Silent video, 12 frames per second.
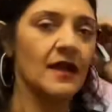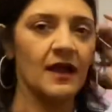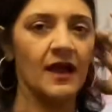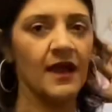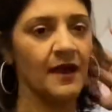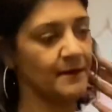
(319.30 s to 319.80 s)

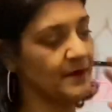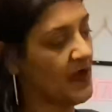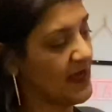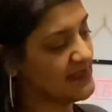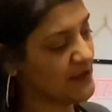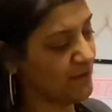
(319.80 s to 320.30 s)
a
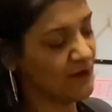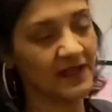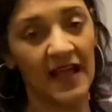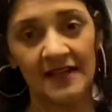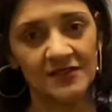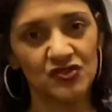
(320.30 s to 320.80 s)
different
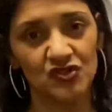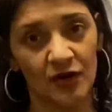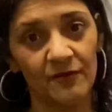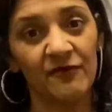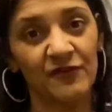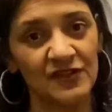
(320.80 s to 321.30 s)
kind of top
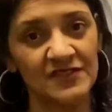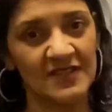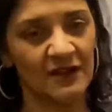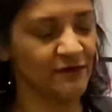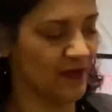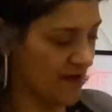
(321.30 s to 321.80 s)
for
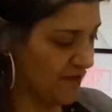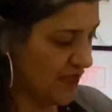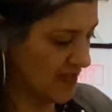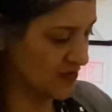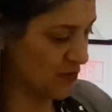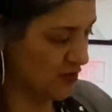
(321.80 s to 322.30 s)
yourself if
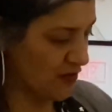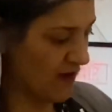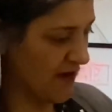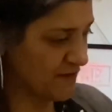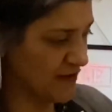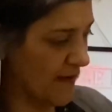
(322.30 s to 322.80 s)
that's what you're
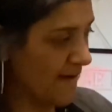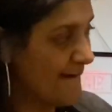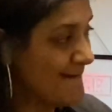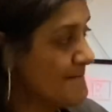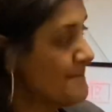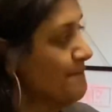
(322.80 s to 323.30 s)
after.
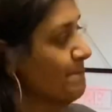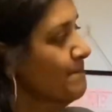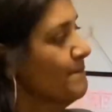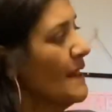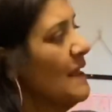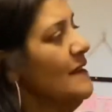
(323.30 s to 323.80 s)

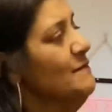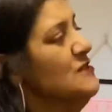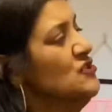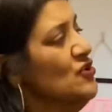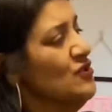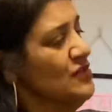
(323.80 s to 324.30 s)
Let me show
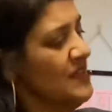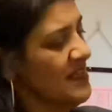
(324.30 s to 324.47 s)
you the